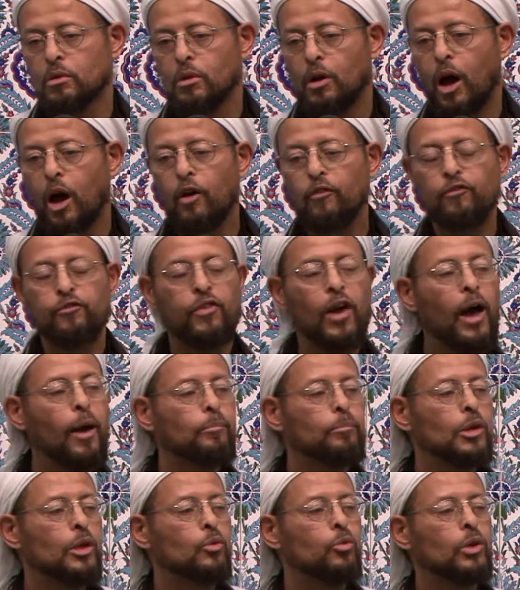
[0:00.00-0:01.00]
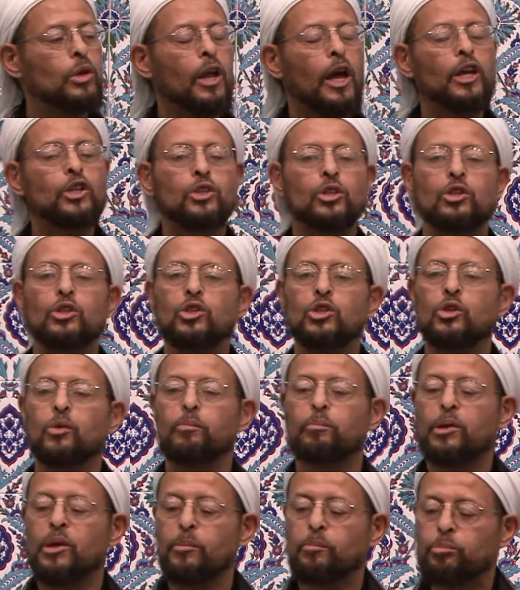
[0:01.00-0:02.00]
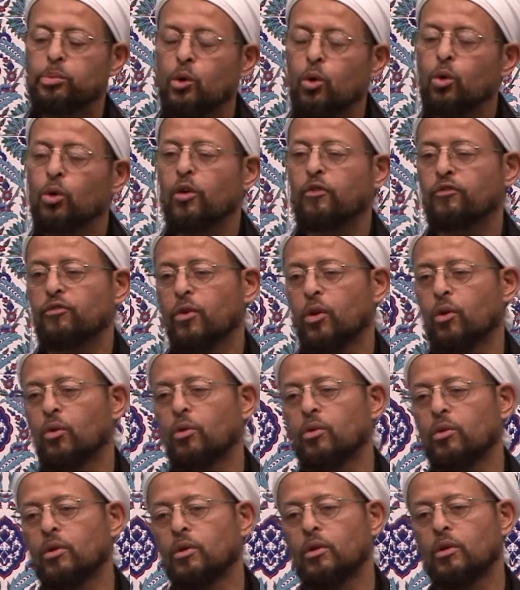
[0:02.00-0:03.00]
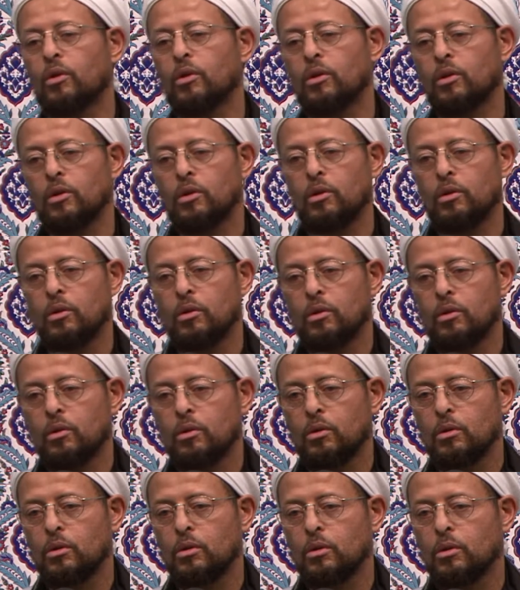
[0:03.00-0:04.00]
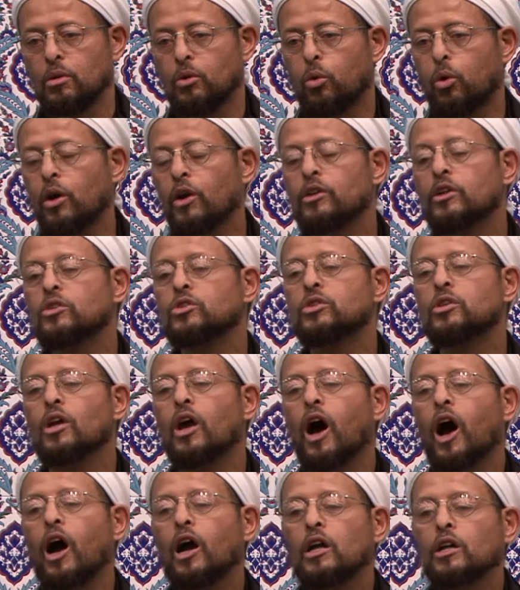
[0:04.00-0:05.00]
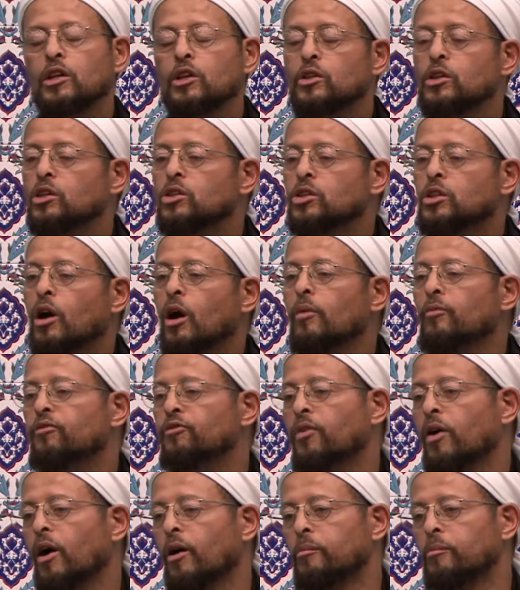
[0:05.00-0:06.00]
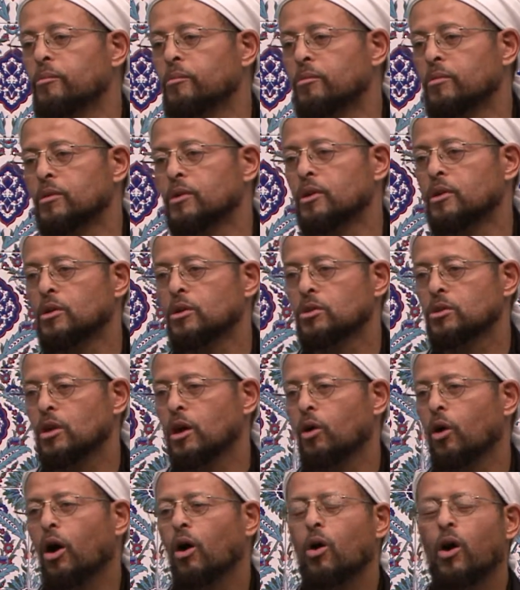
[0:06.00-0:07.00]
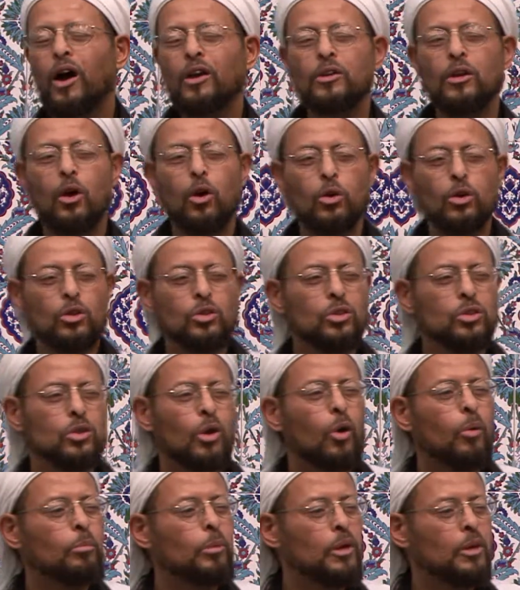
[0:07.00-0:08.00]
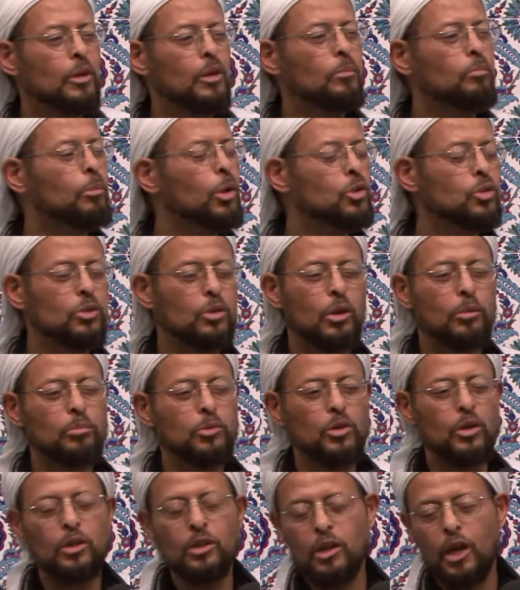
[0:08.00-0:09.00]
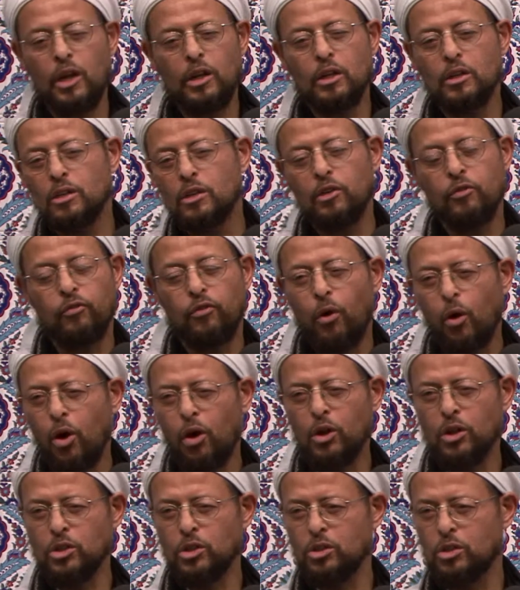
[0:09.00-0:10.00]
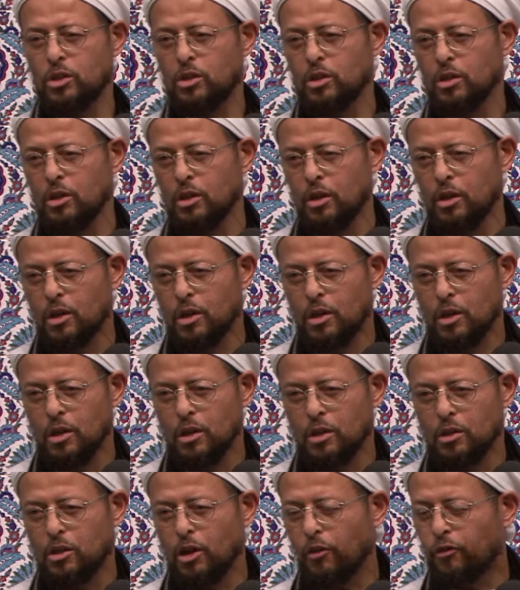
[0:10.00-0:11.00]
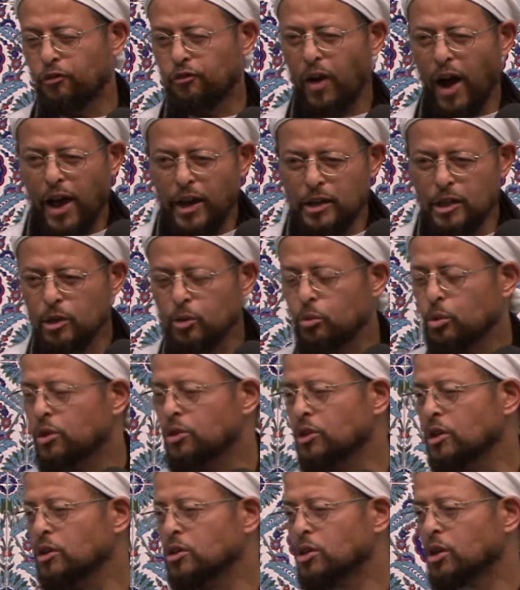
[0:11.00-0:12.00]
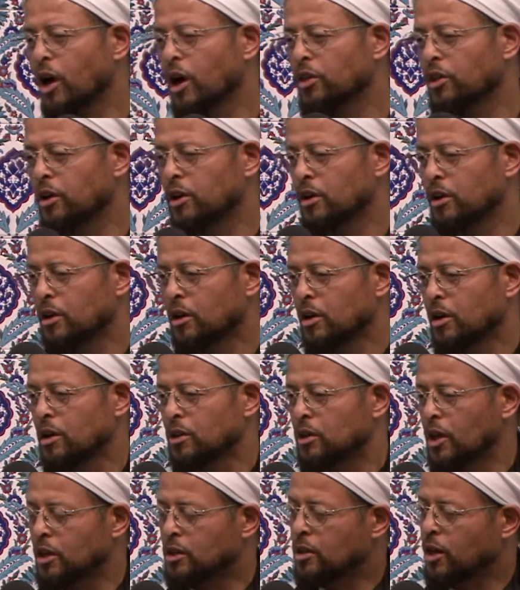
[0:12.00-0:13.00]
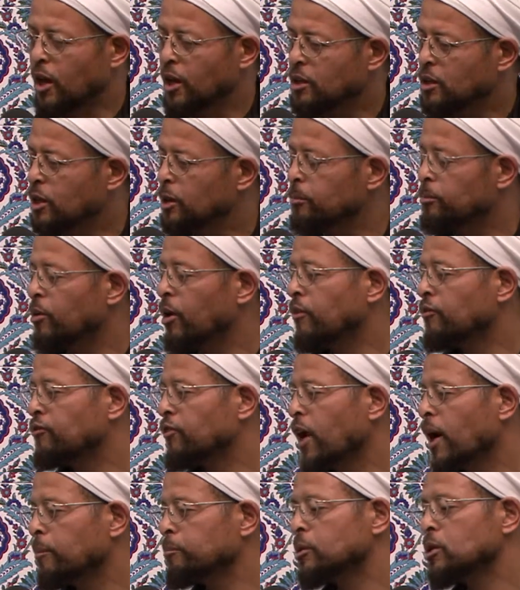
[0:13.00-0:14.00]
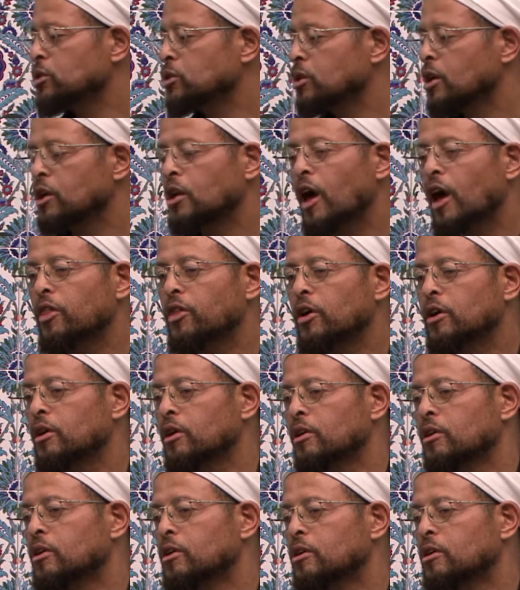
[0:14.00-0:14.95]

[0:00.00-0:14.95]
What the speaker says: Our family relations should be beautiful. Where does the ugliness come from? Say, oh, I noticed so many Muslims are getting divorced. They're fighting with each other. They can't keep their families together.